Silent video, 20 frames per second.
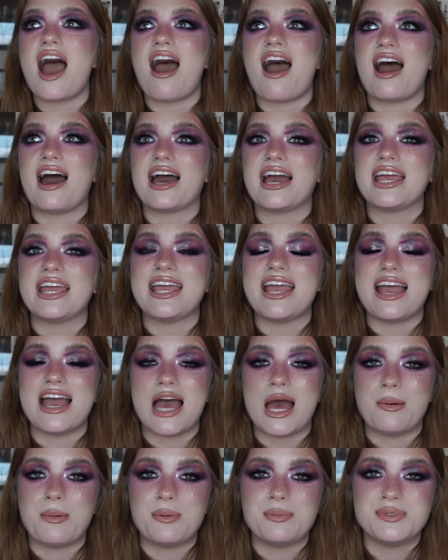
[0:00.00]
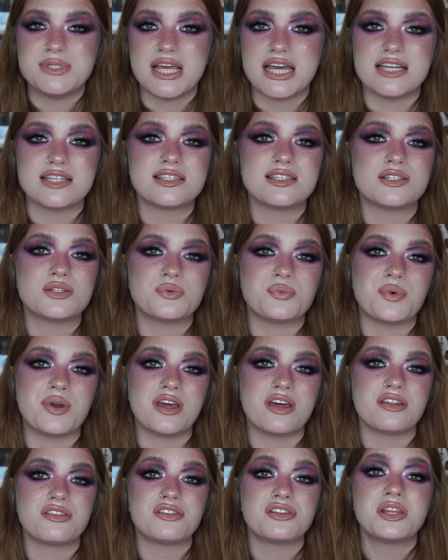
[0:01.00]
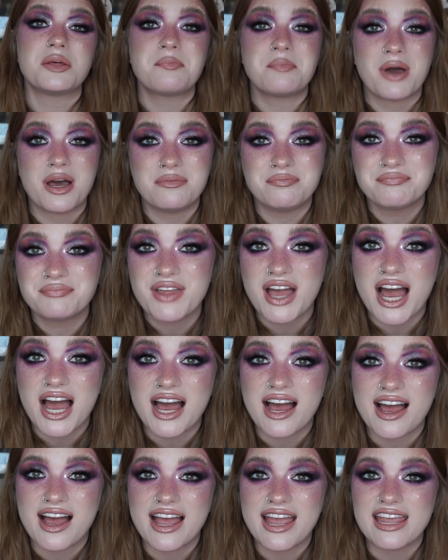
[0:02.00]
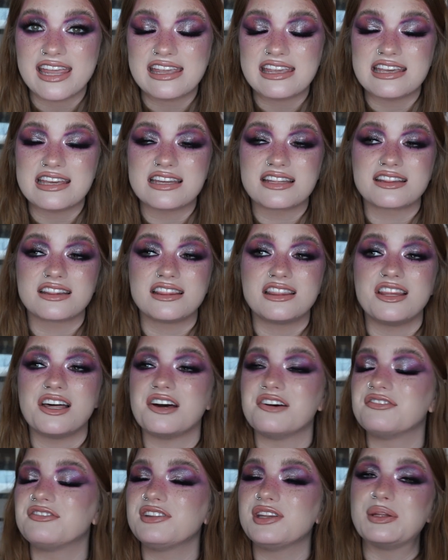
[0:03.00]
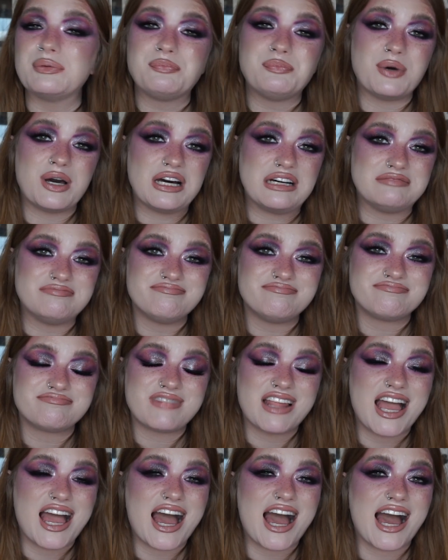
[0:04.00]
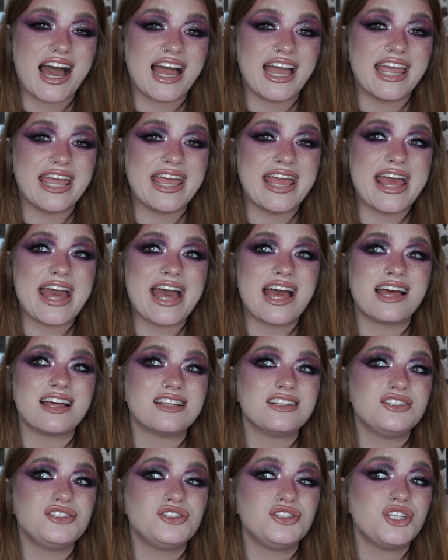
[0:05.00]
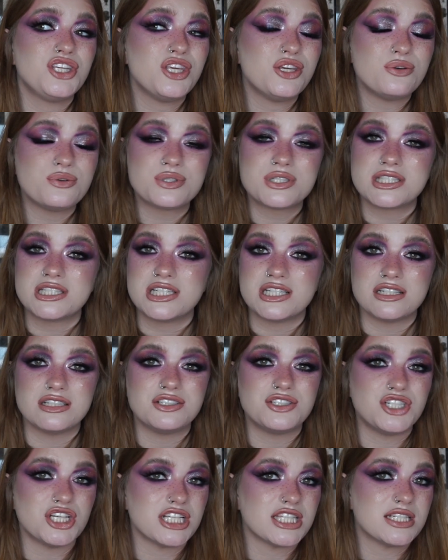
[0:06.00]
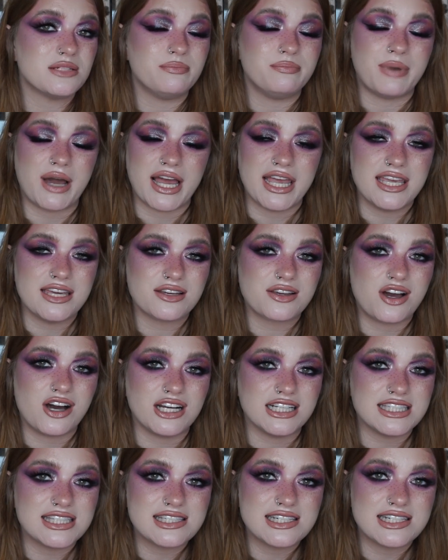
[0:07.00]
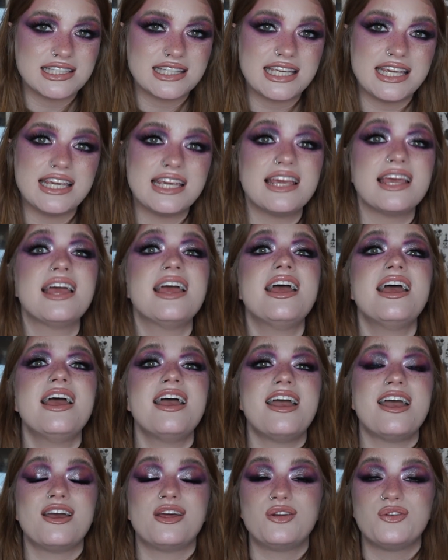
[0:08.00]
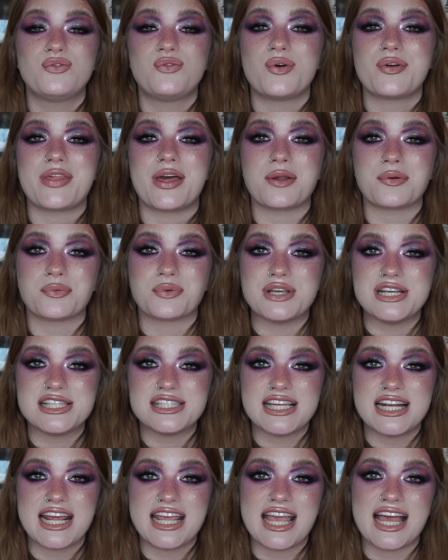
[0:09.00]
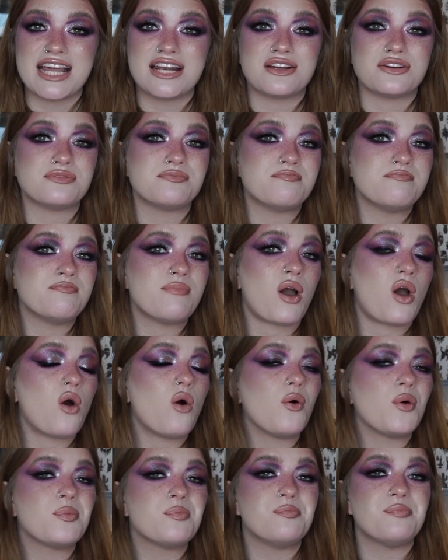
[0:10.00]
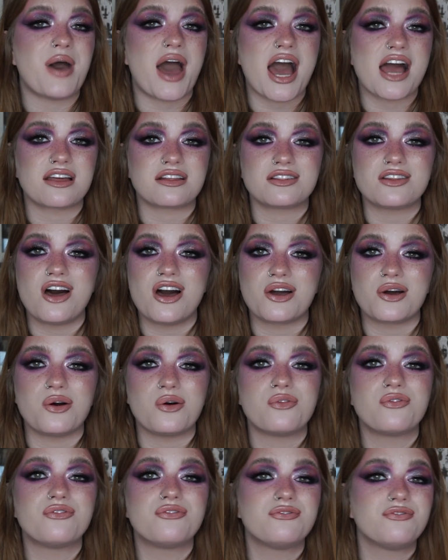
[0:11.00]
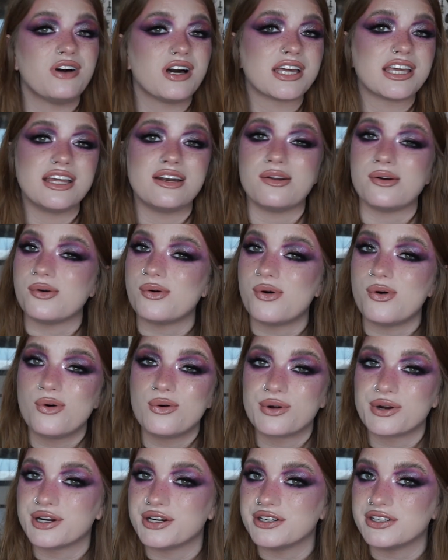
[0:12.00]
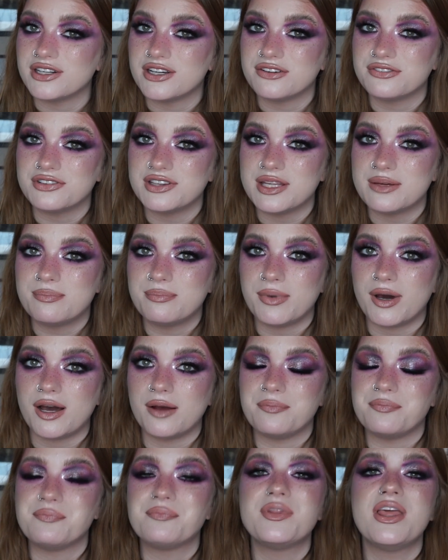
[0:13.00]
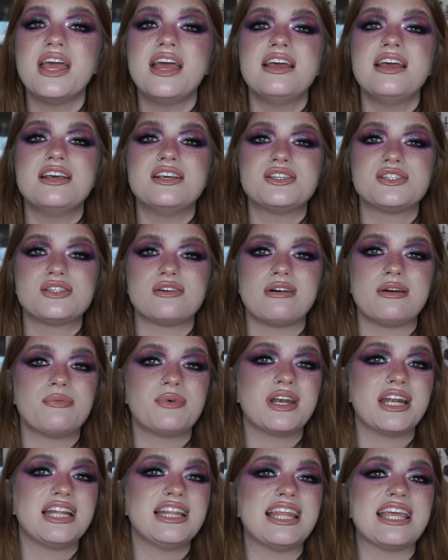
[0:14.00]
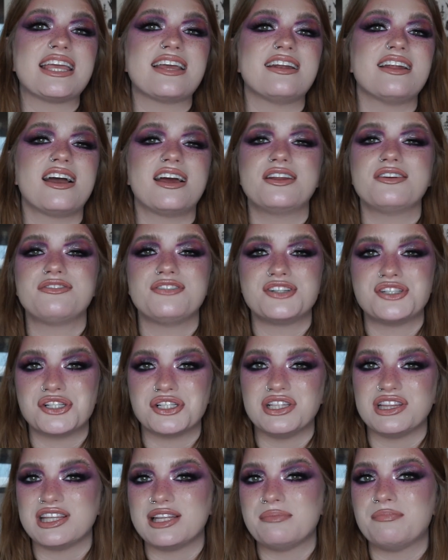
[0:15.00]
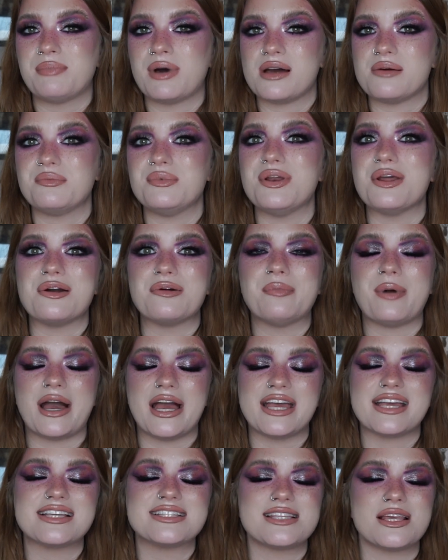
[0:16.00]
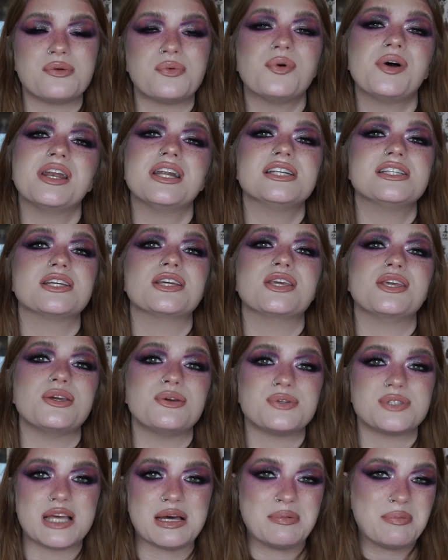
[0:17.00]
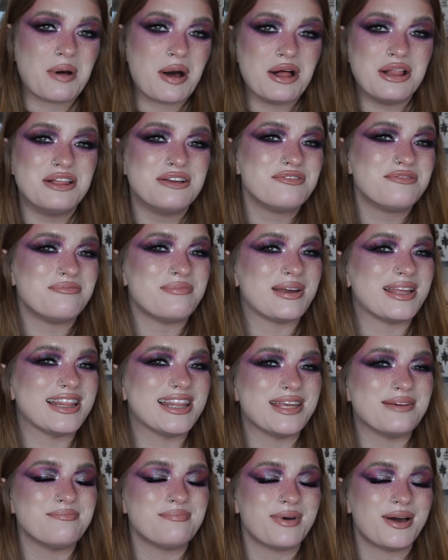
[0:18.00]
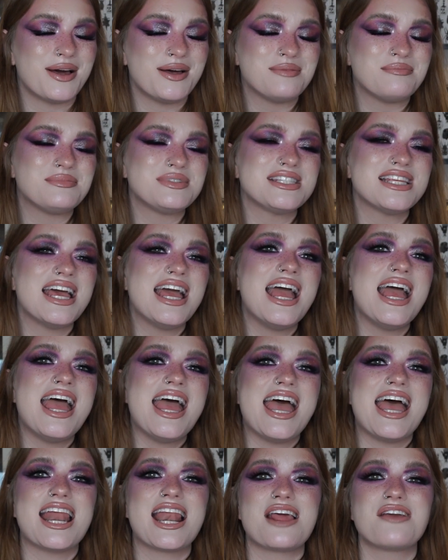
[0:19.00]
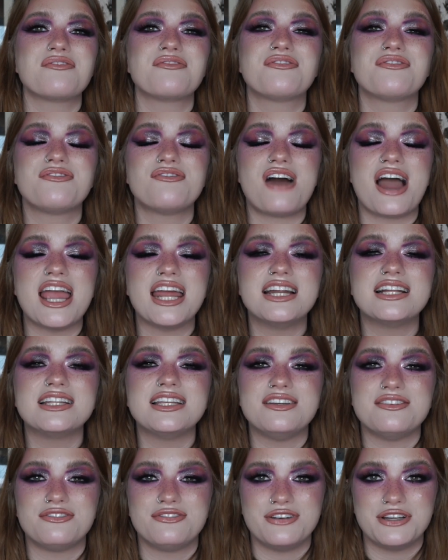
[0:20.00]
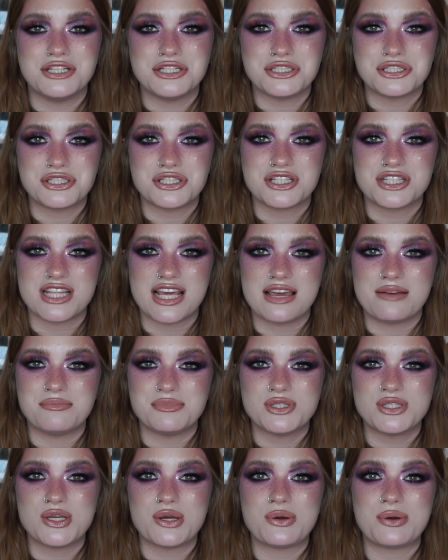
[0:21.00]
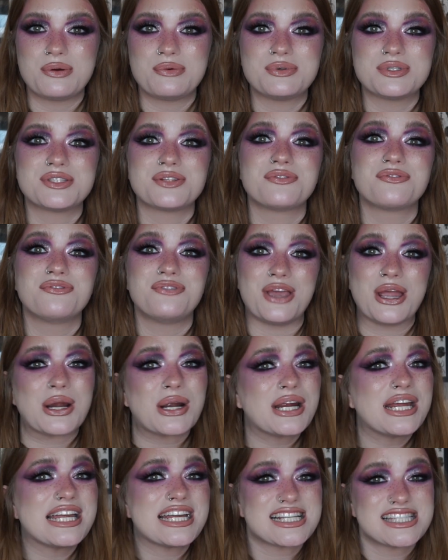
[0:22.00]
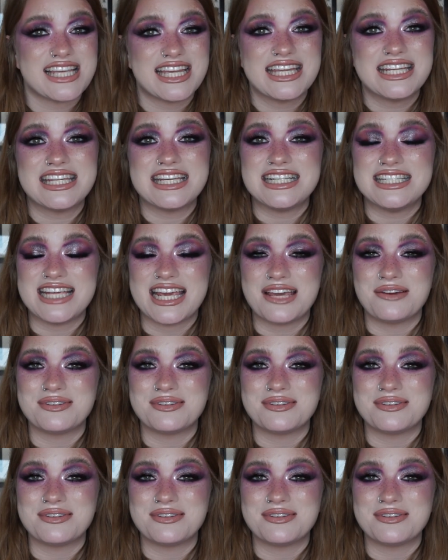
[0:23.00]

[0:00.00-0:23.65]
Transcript: I am obsessed with lip balm. I love lip balm. I used to just buy it constantly and for that reason I had a whole backlog, a fucking hoard of lip balm. So I went on like an unofficial lip balm no-buy because I wanted to use up all of my lip balms and I finally finished them. So it was a very exciting day.